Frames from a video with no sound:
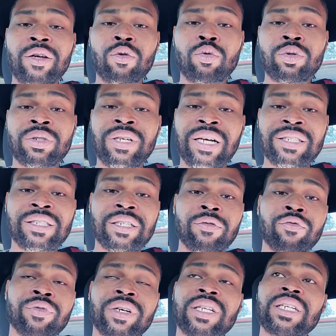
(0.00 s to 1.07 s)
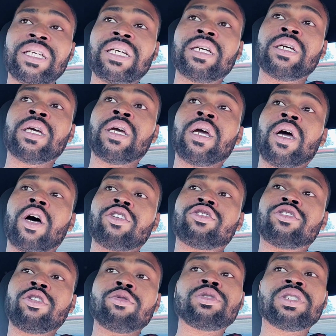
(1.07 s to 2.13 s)
who doesn't really
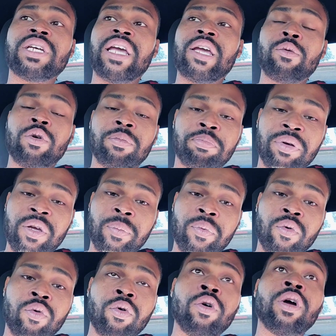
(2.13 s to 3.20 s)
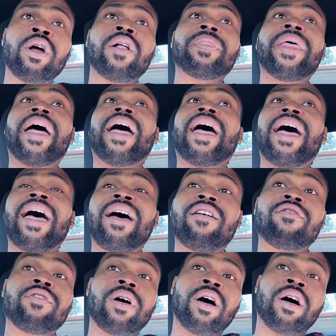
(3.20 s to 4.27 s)
associate with people that
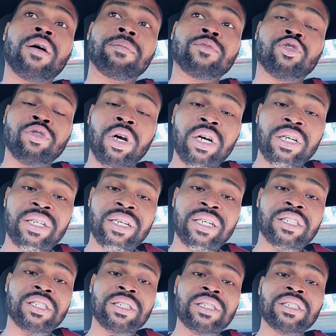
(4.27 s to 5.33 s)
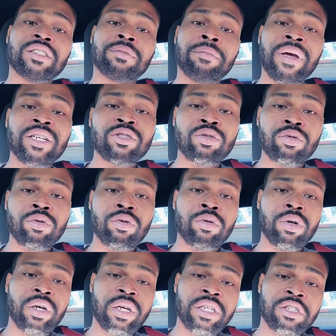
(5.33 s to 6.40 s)
have um, drug addictions
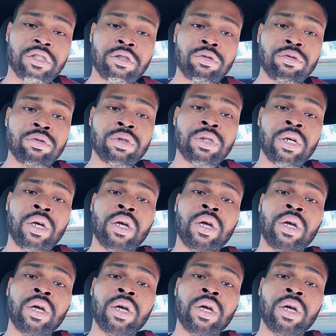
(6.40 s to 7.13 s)
mental issues